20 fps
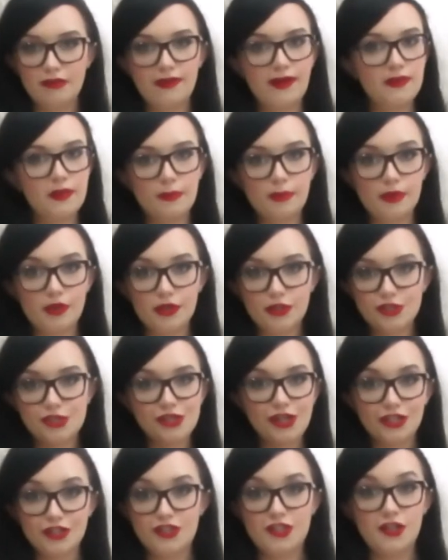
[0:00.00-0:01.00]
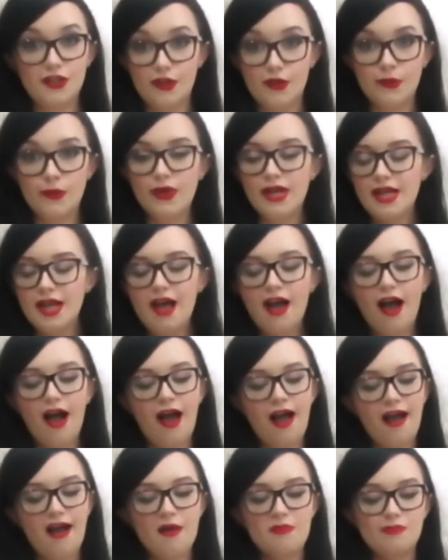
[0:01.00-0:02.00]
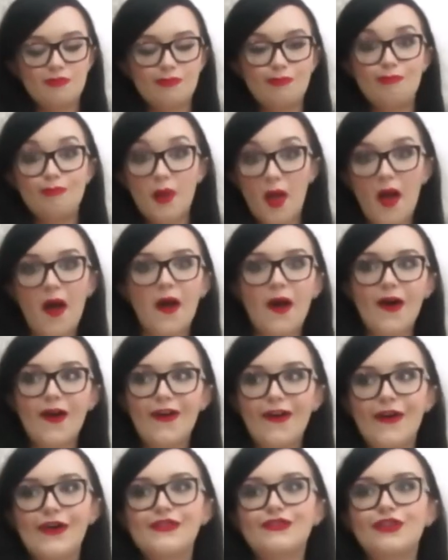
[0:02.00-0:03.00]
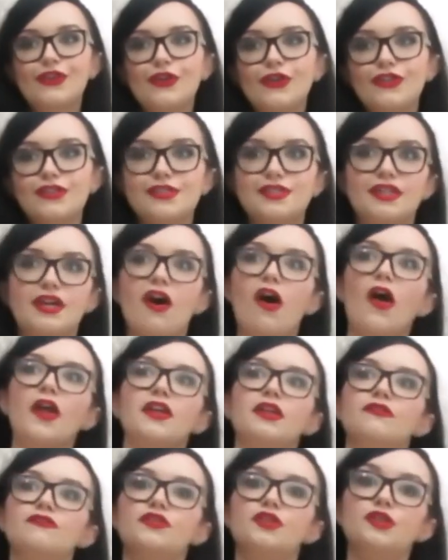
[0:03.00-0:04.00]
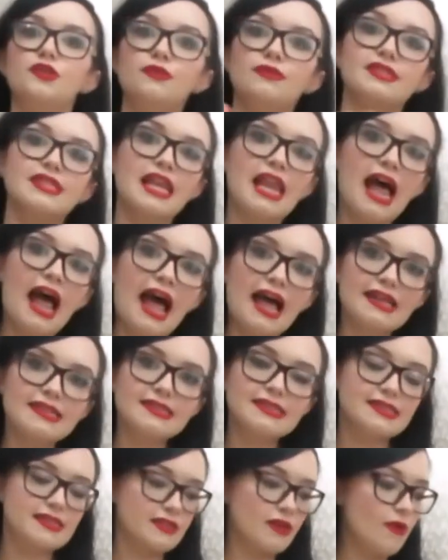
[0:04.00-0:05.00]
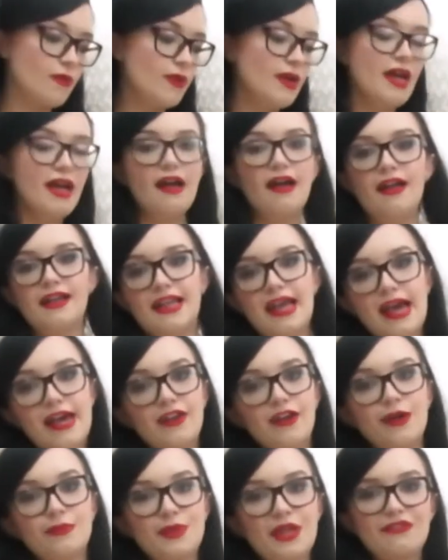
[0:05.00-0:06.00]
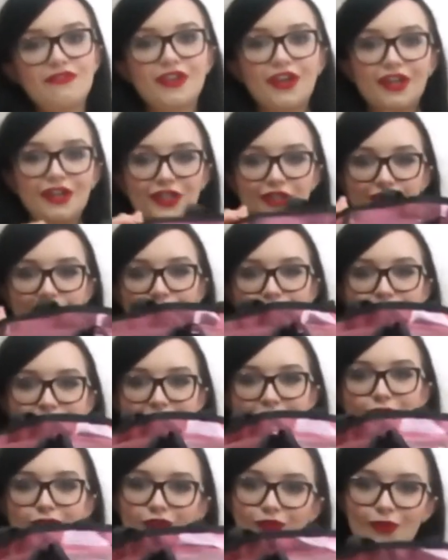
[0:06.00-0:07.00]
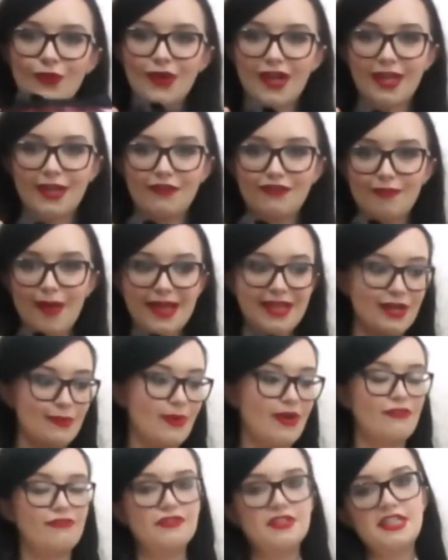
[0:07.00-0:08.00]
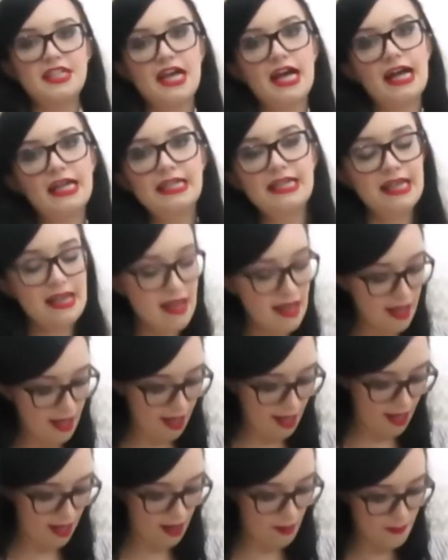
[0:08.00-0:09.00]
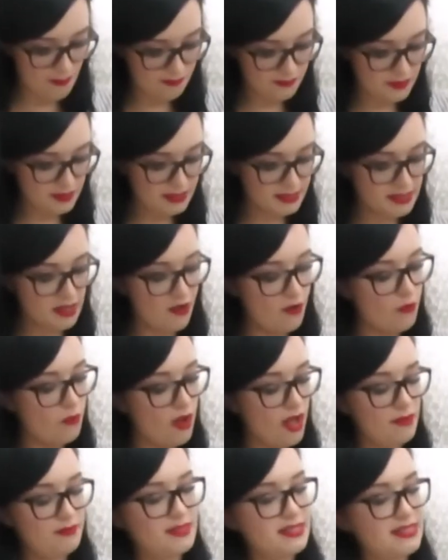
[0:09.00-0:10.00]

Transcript: around the bush, I do, but I've learned to kind of use less. So again, I'm never going to use this full kit of makeup every day, so I'm